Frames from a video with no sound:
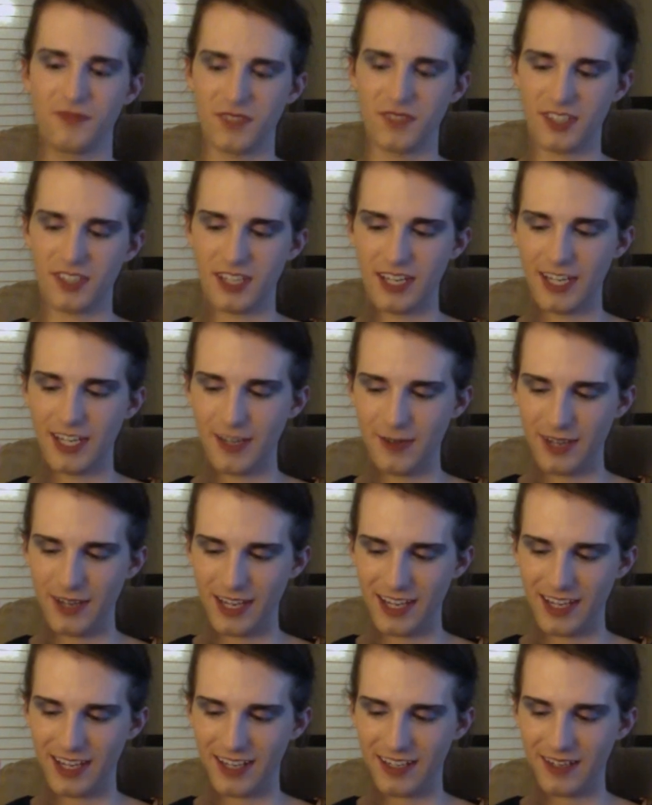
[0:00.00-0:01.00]

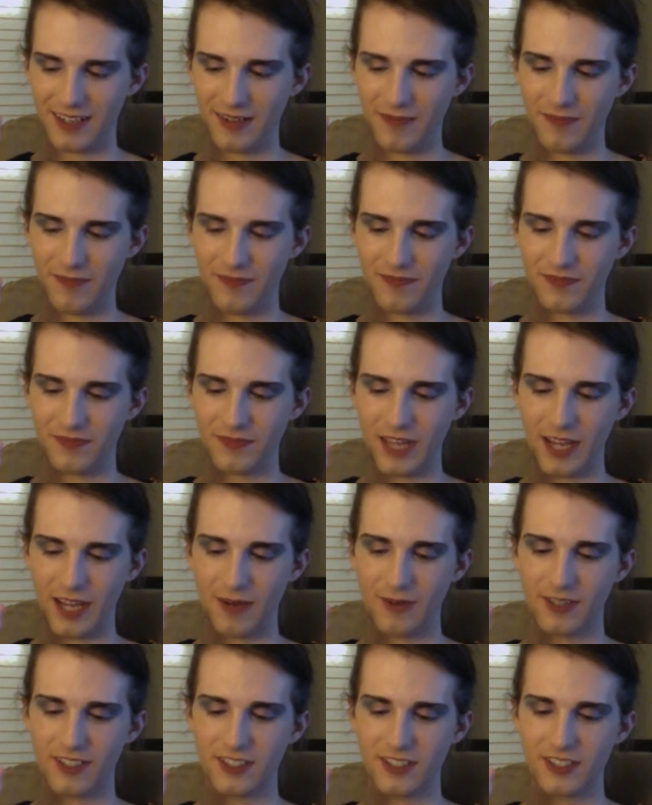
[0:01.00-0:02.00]
Anyway, I
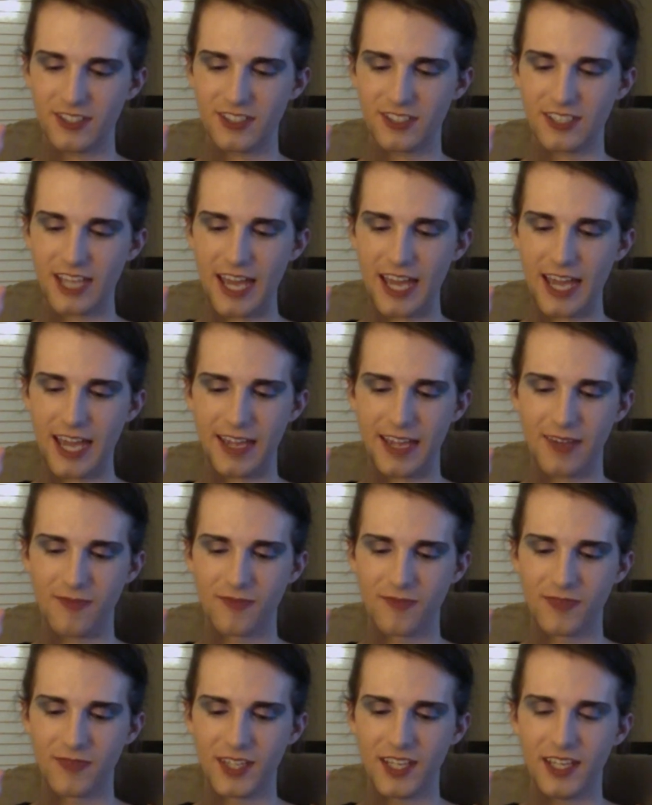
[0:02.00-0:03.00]
want to just say
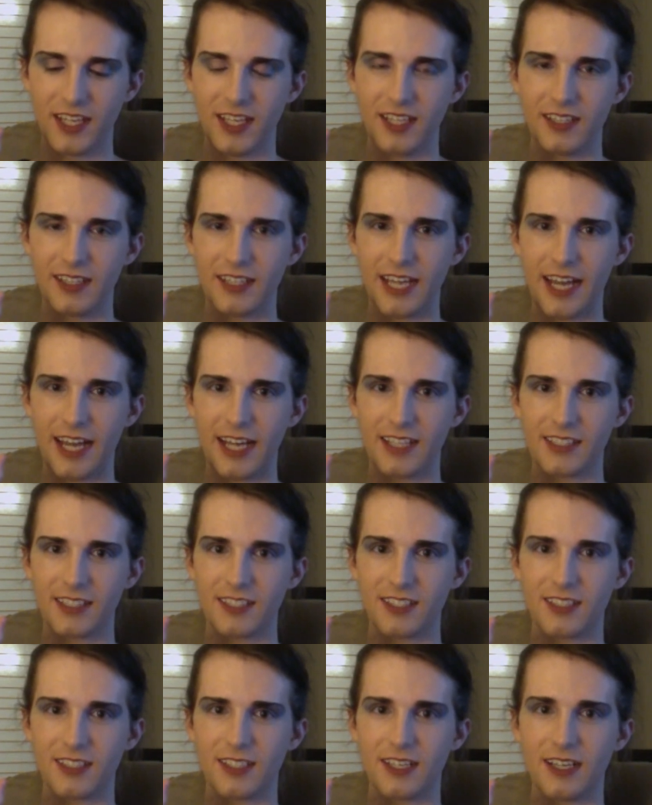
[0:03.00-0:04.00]

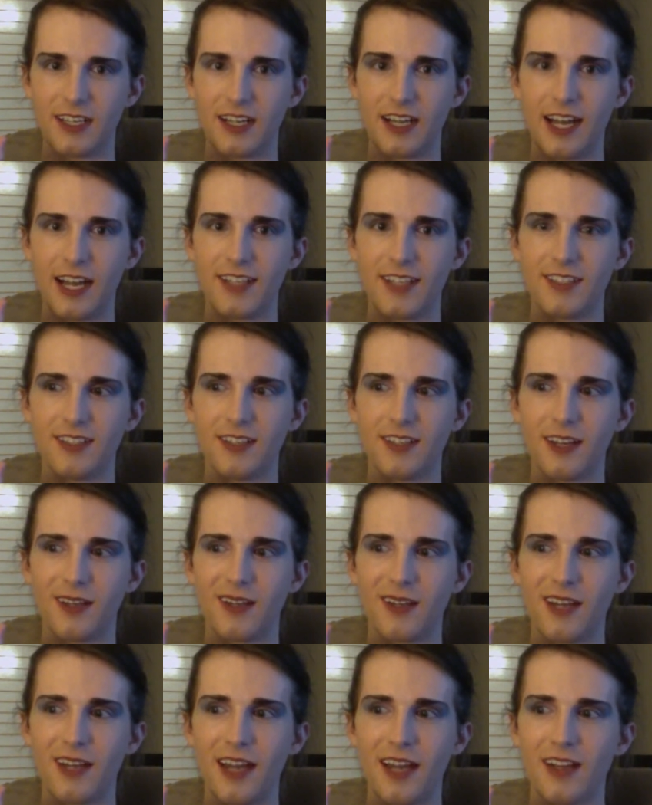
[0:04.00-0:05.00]
that
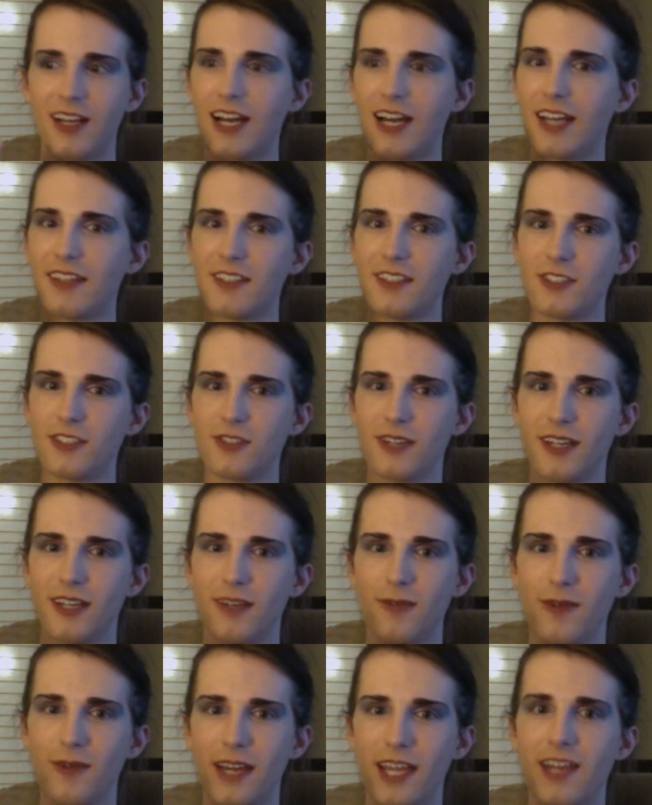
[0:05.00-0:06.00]
I caught this right
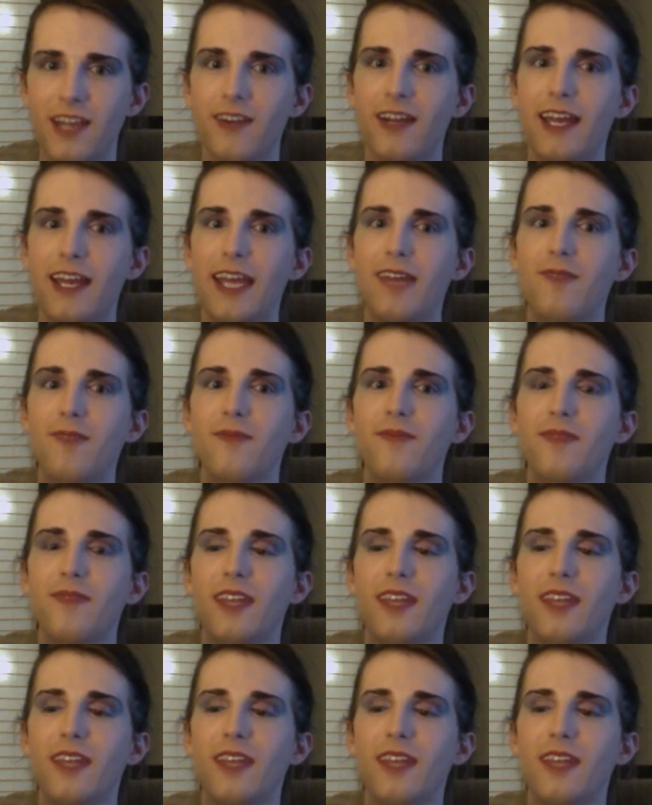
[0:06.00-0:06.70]
away, right?